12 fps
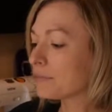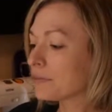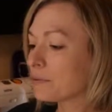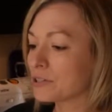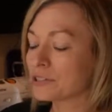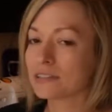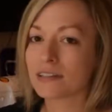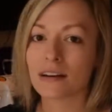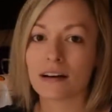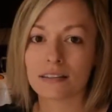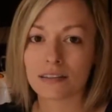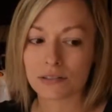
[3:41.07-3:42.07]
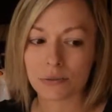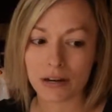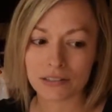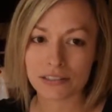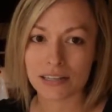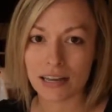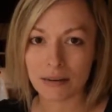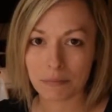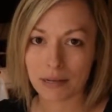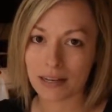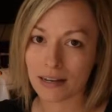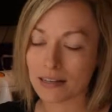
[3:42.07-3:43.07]
which isn't on the swatch set
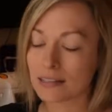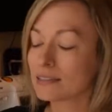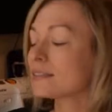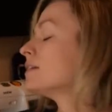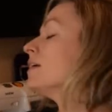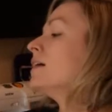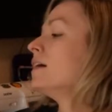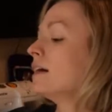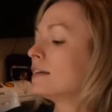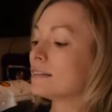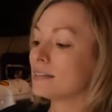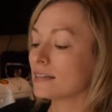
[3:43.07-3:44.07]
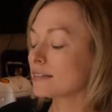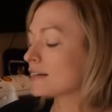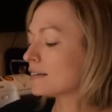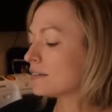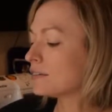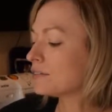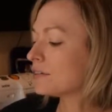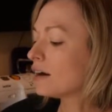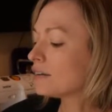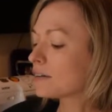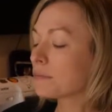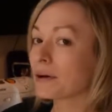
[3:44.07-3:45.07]
because it's a discontinued
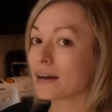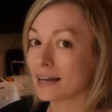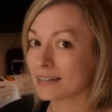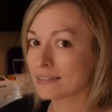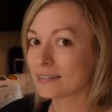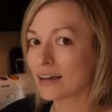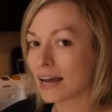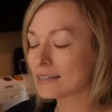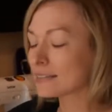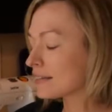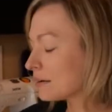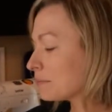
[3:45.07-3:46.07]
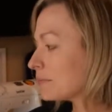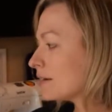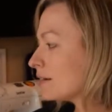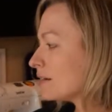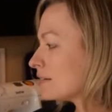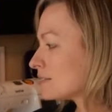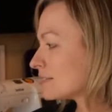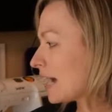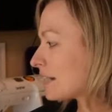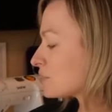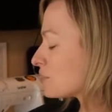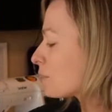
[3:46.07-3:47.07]
color, but I still had some
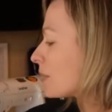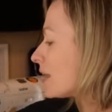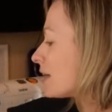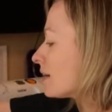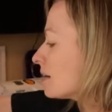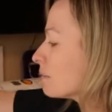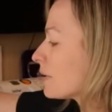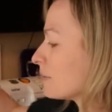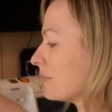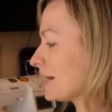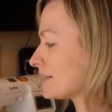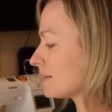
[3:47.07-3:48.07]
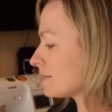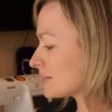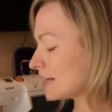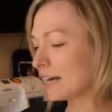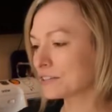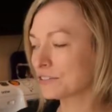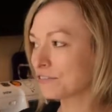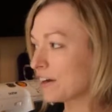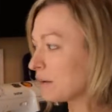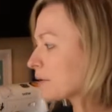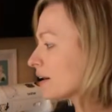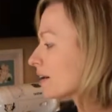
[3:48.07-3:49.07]
stashed away in my massive stash of
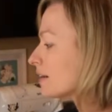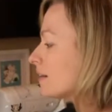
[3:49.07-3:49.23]
fabric,